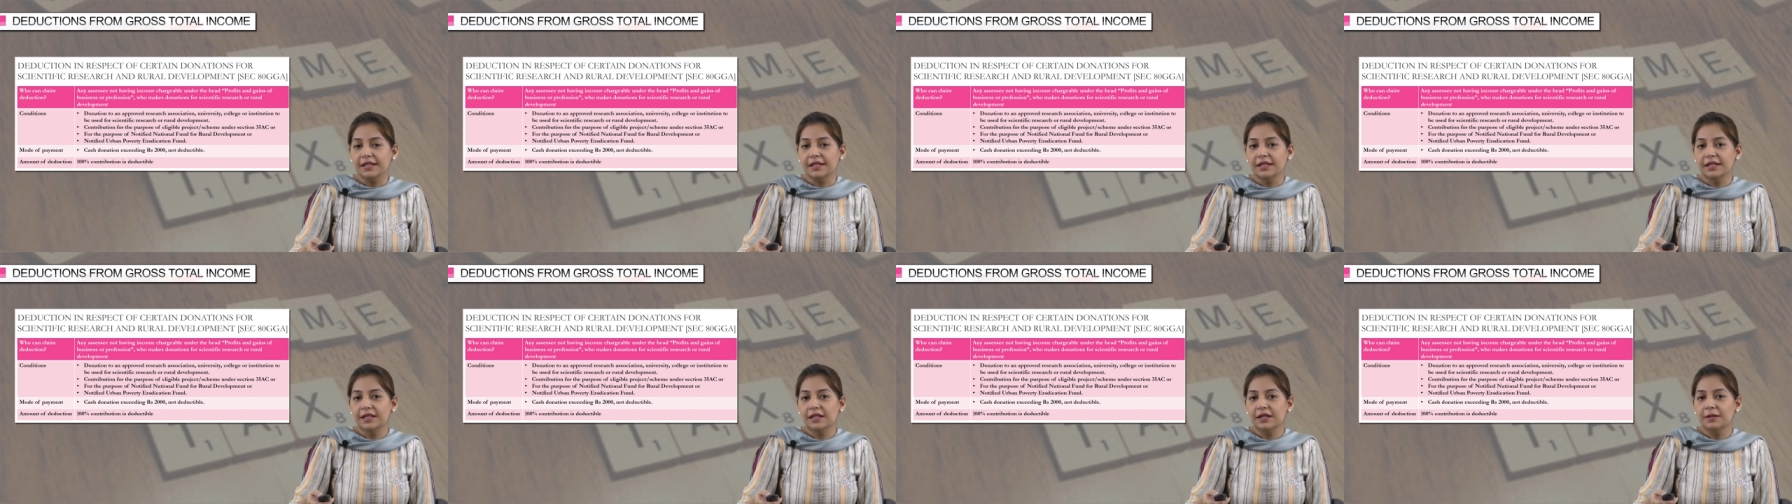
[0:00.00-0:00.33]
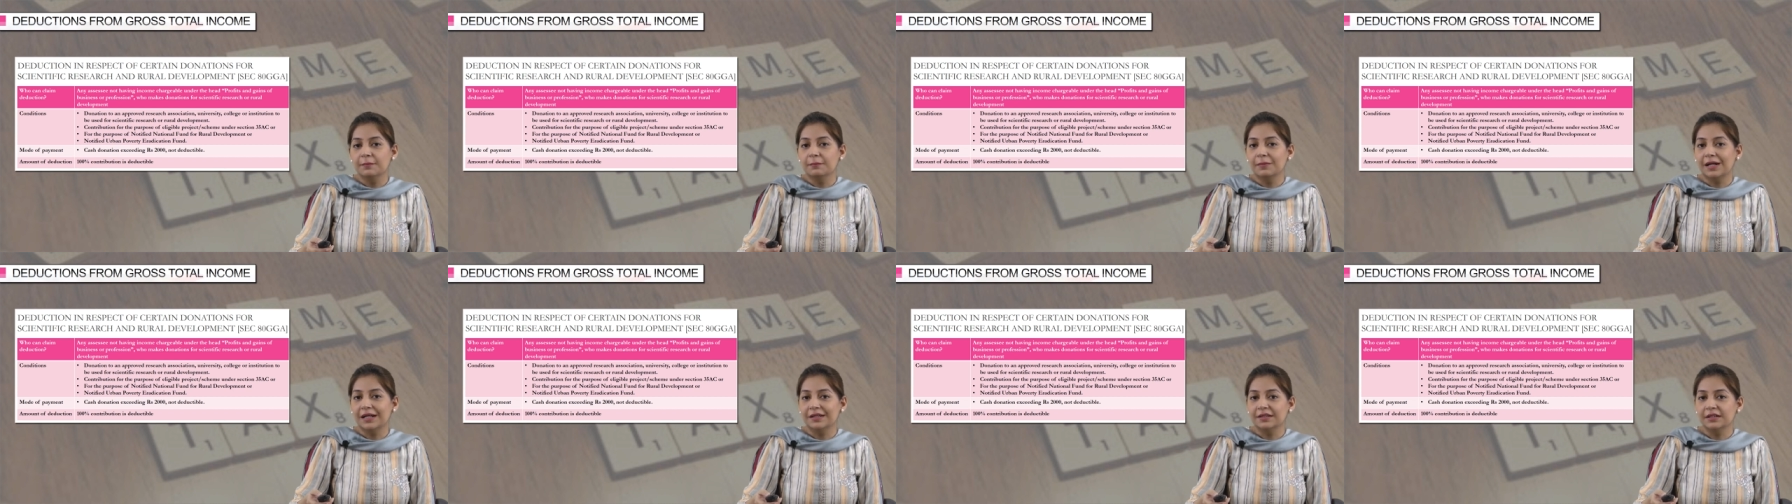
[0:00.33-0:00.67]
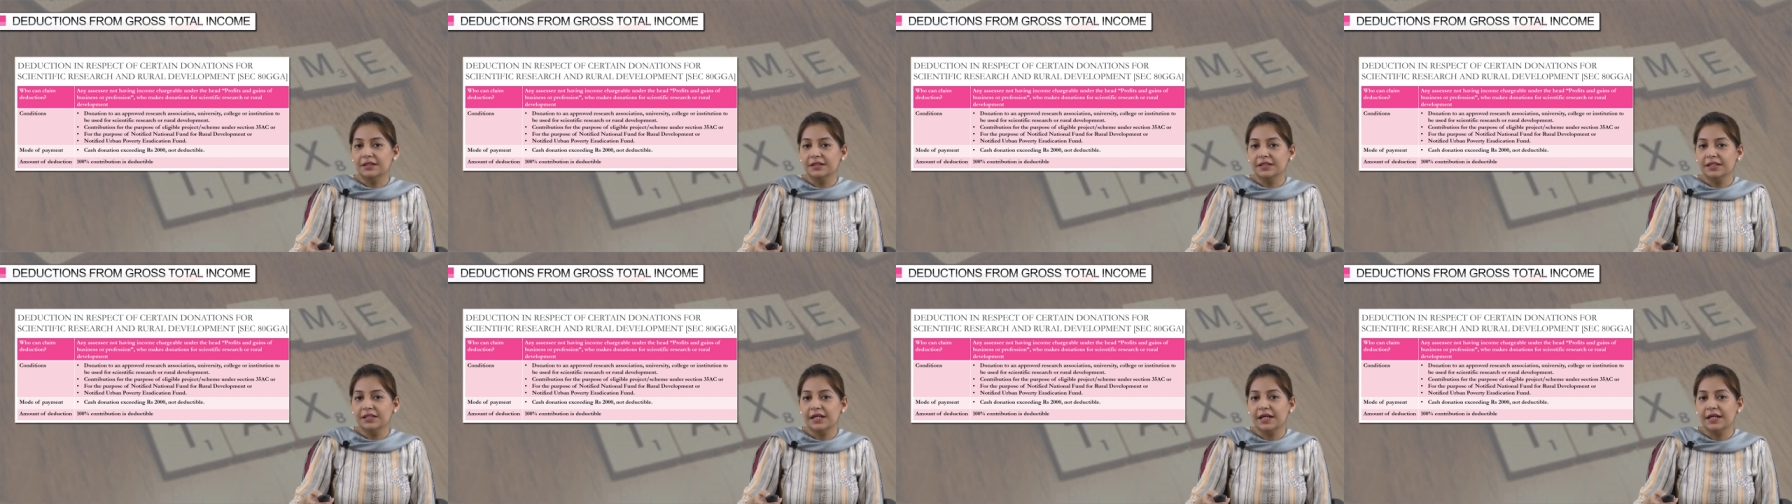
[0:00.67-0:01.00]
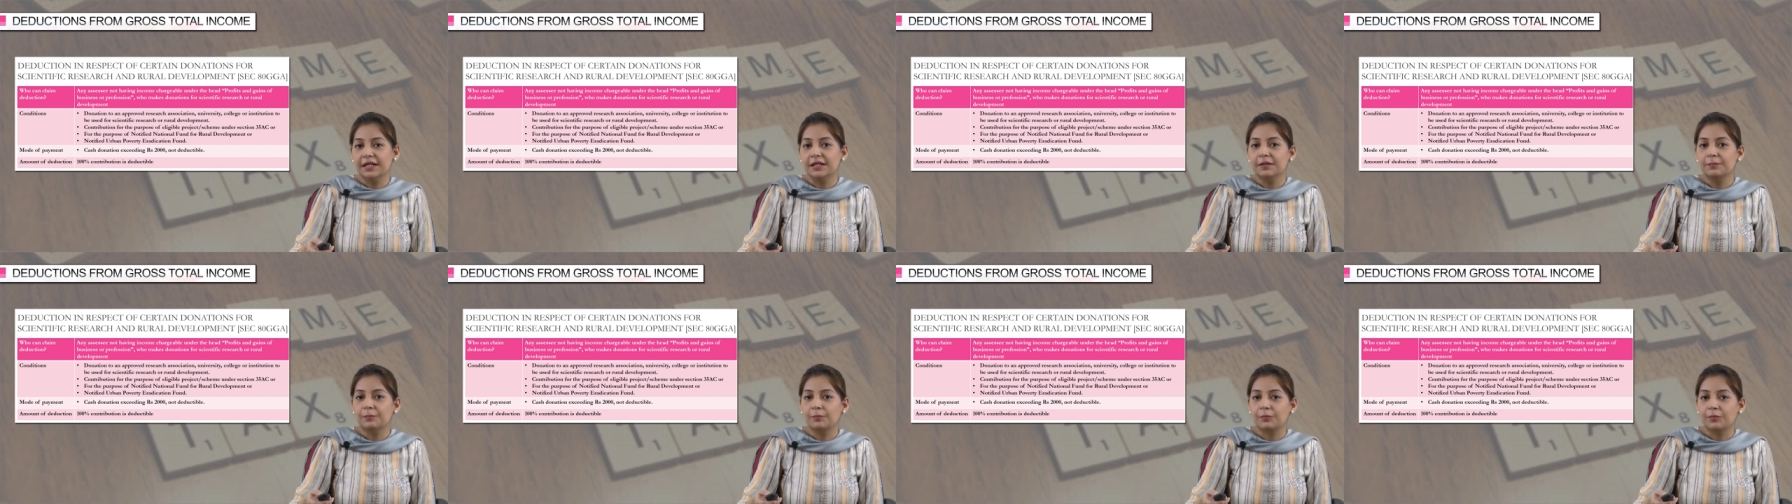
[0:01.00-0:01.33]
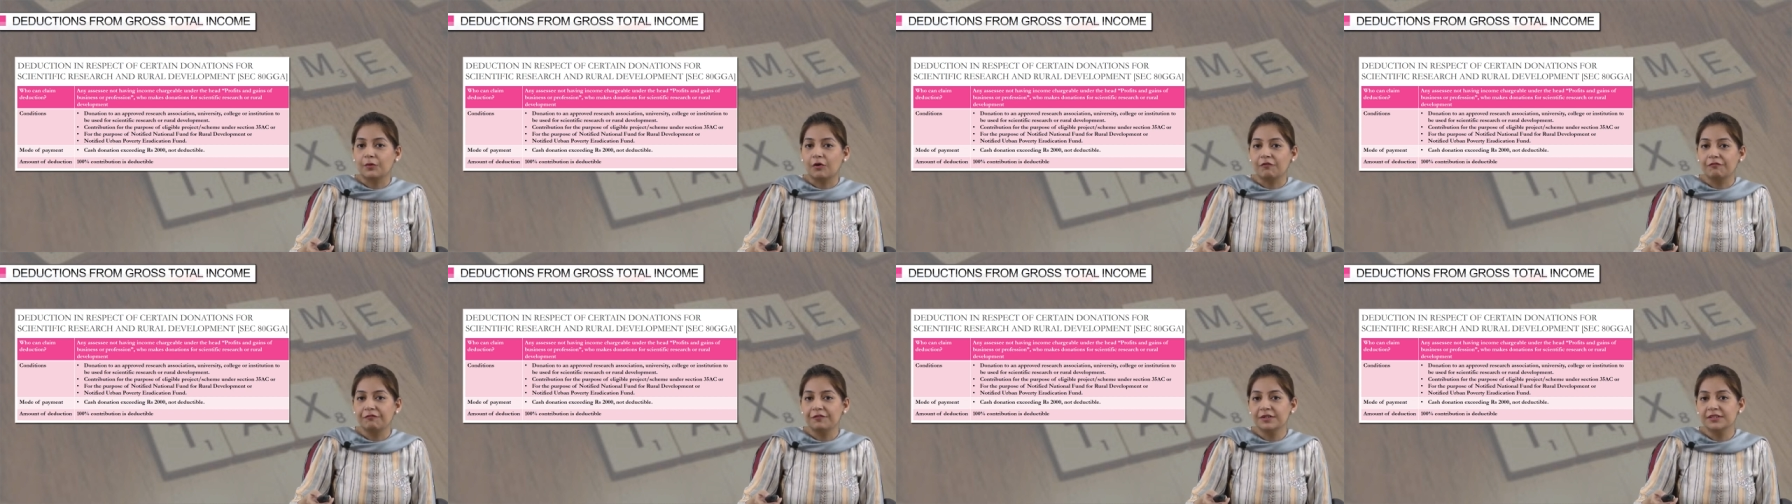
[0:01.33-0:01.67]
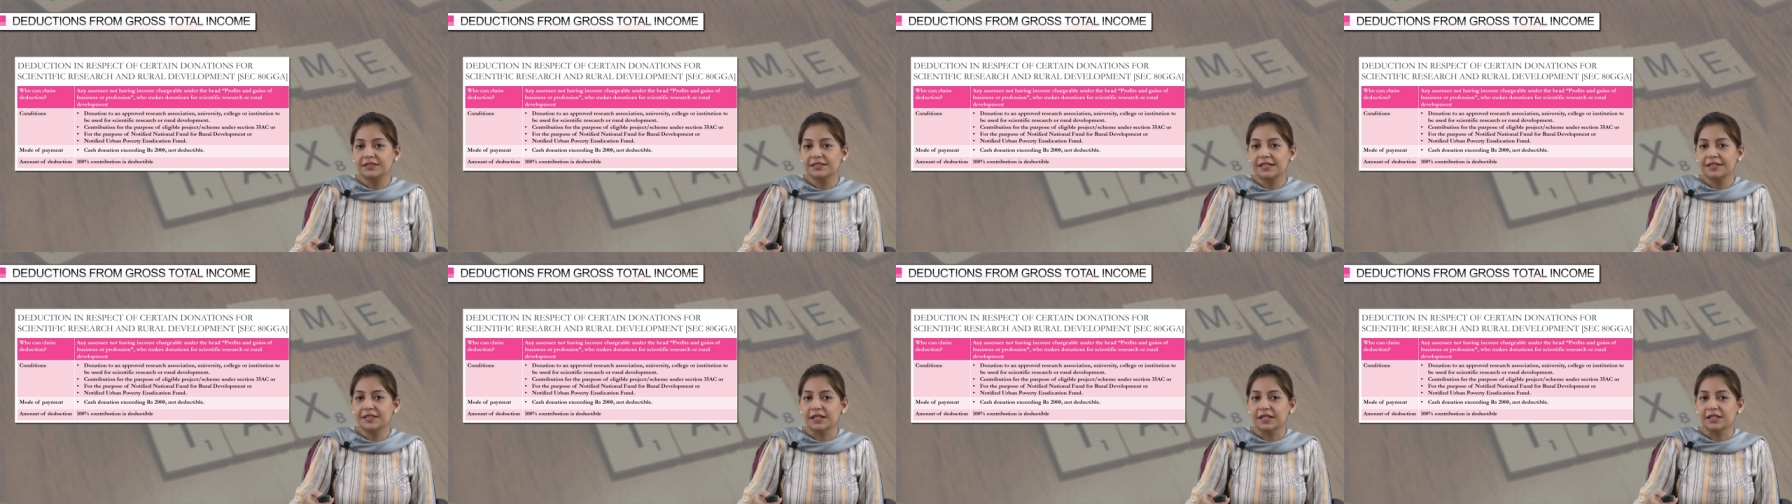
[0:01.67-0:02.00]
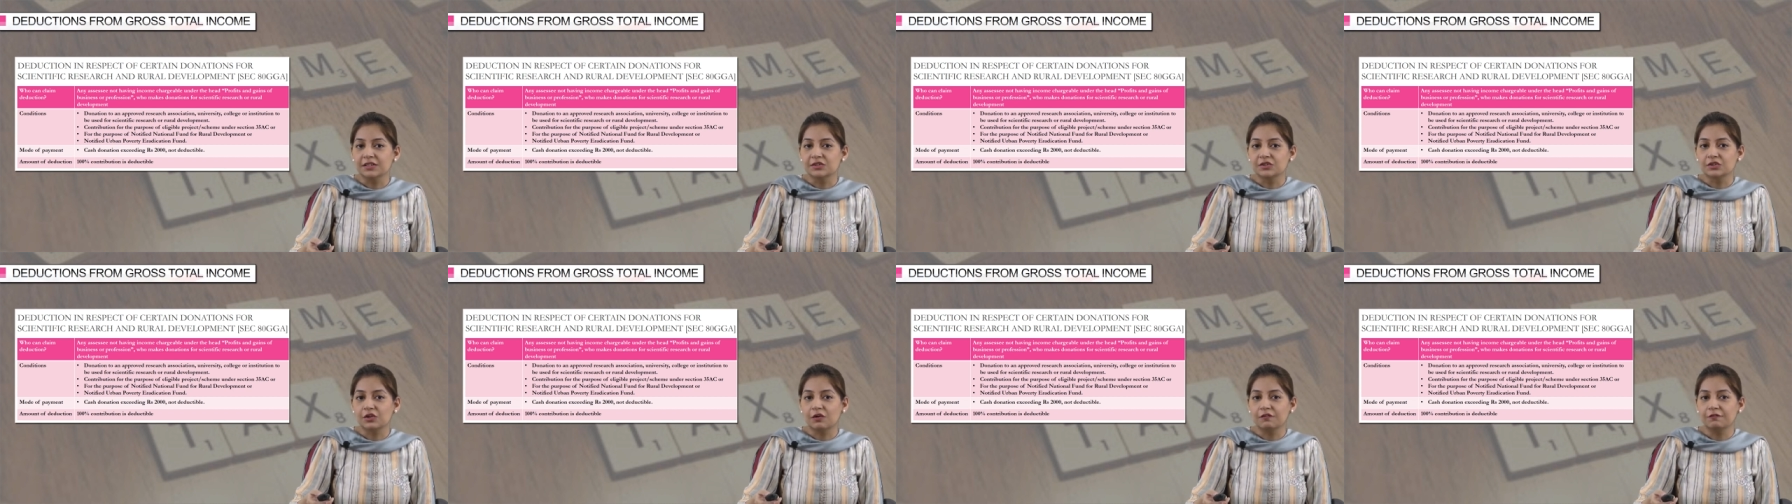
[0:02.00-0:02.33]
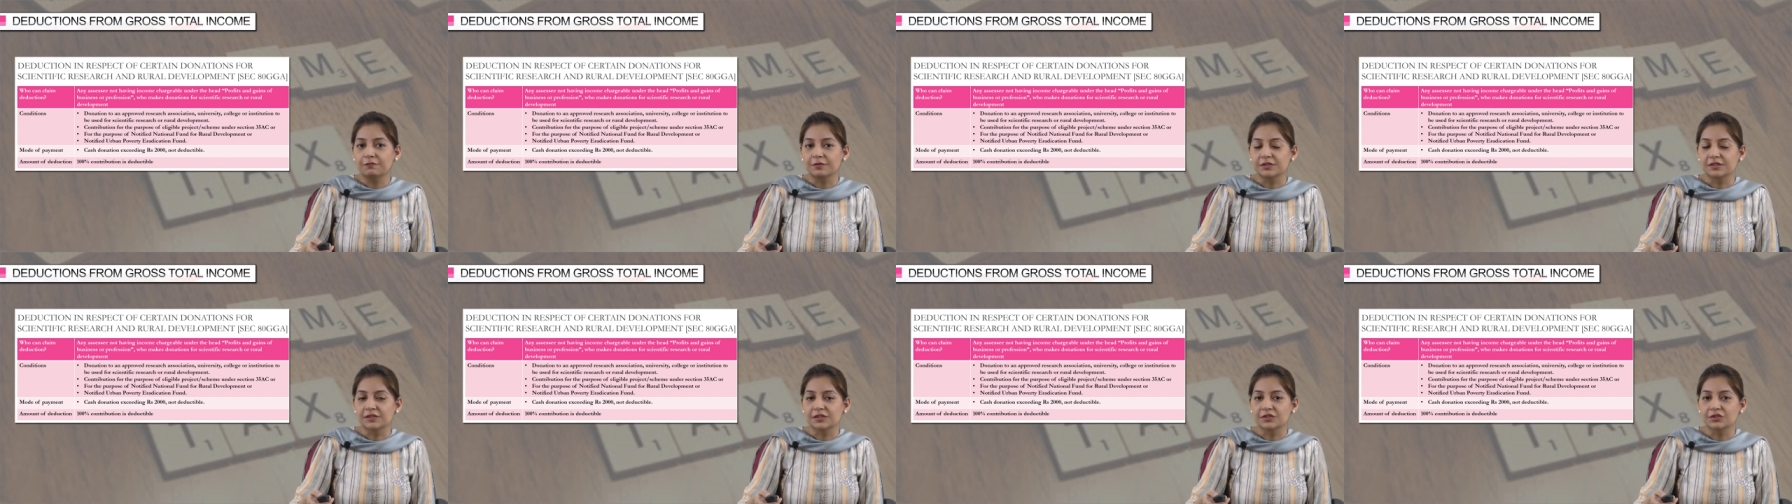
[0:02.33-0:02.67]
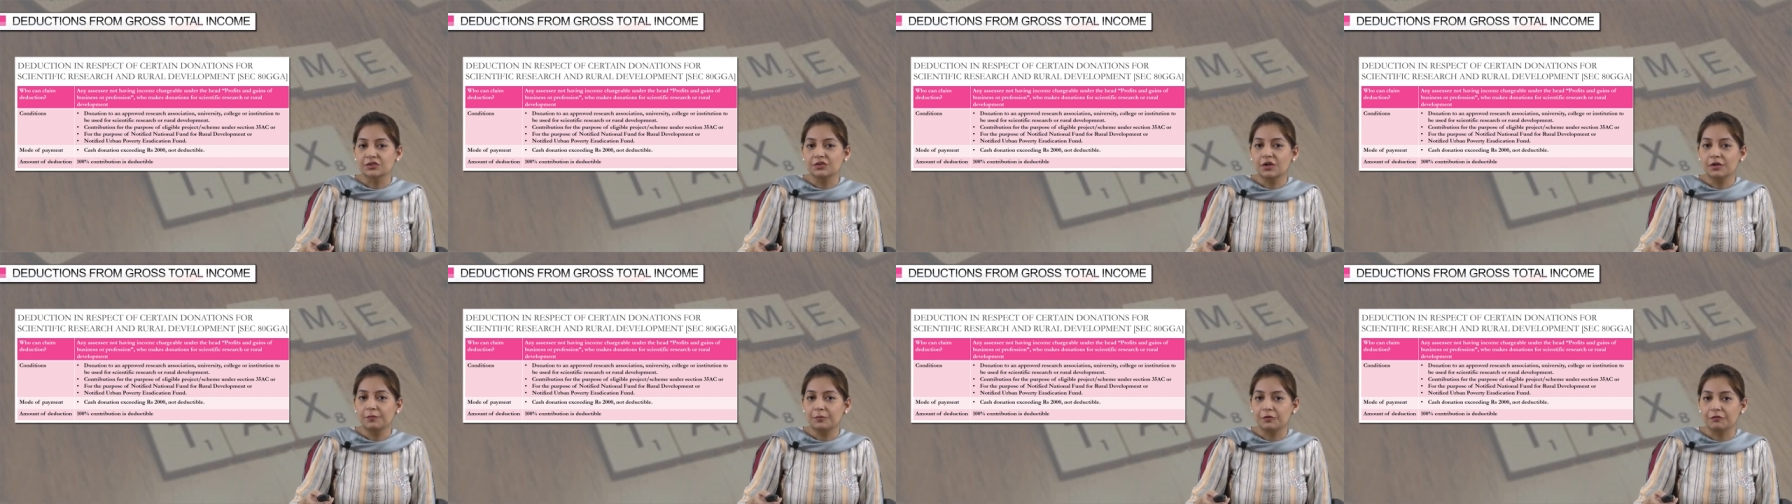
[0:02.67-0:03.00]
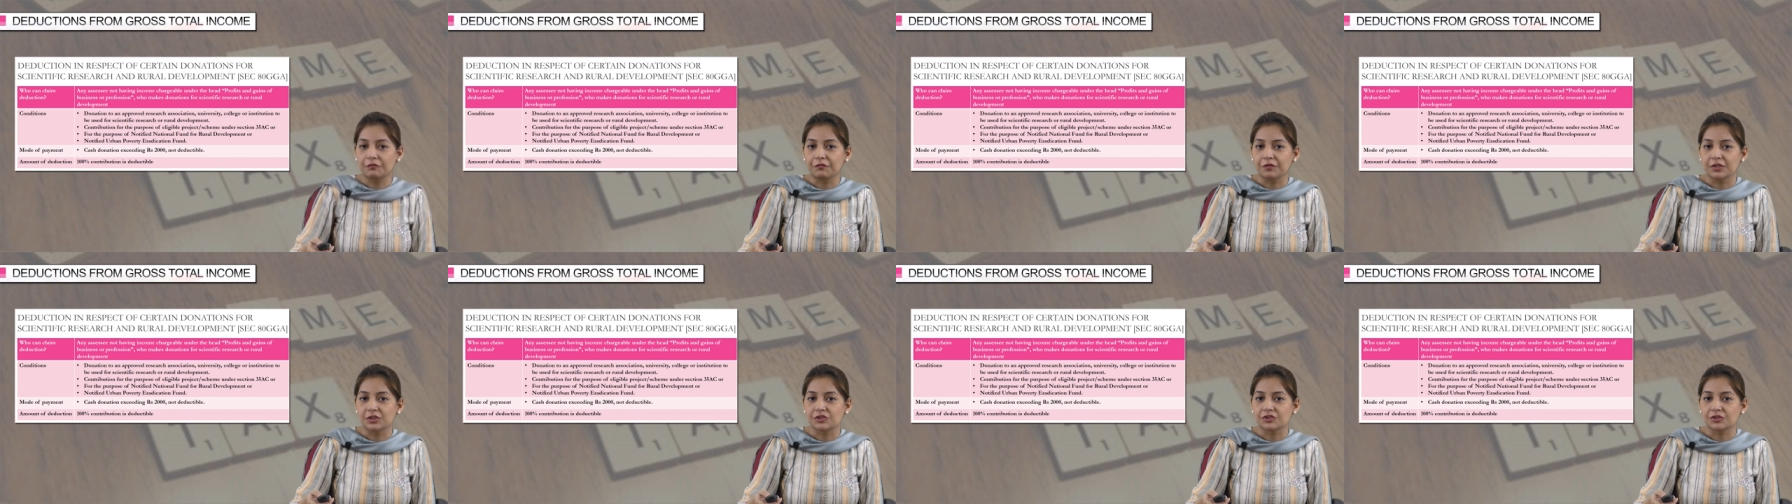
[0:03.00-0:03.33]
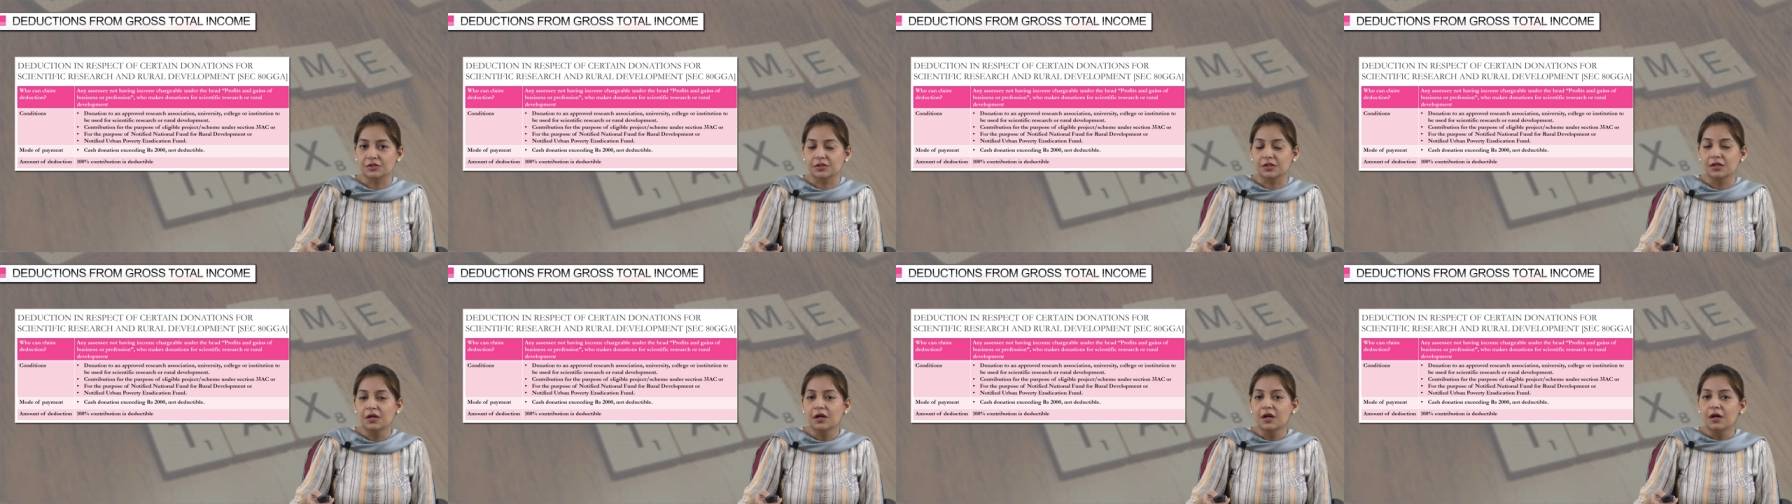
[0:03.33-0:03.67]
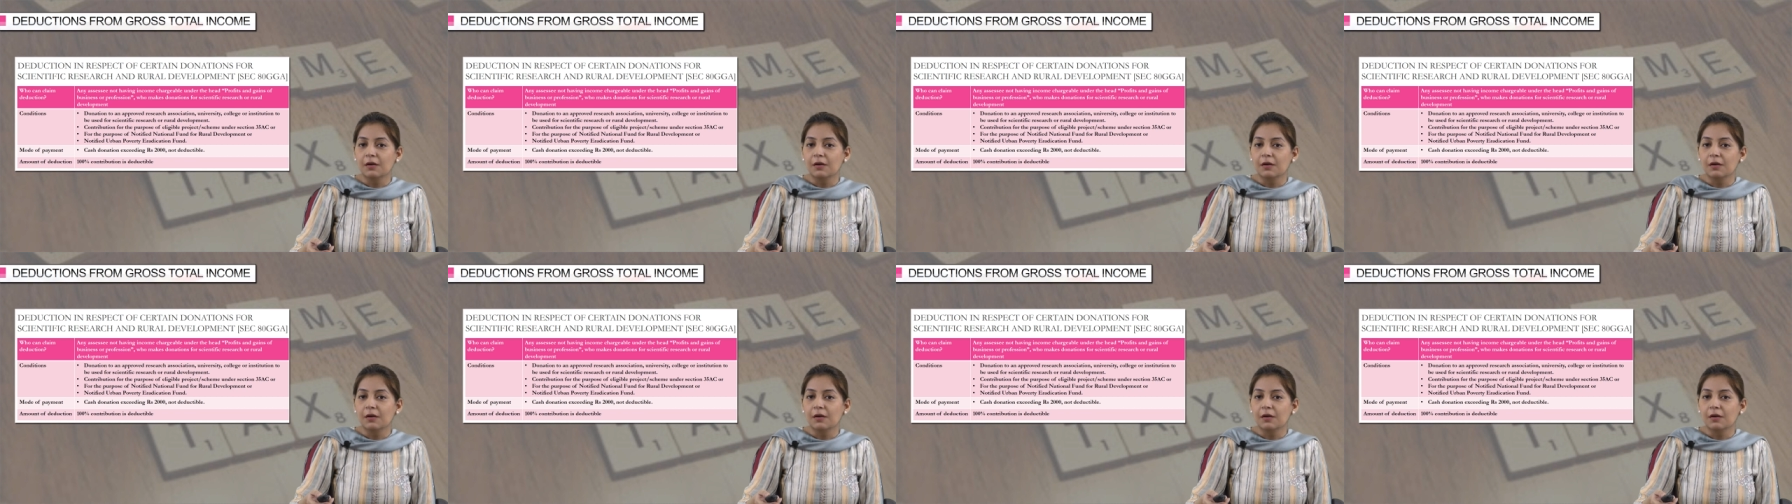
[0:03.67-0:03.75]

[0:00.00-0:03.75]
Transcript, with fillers: income under the head profits and gains of business or profession.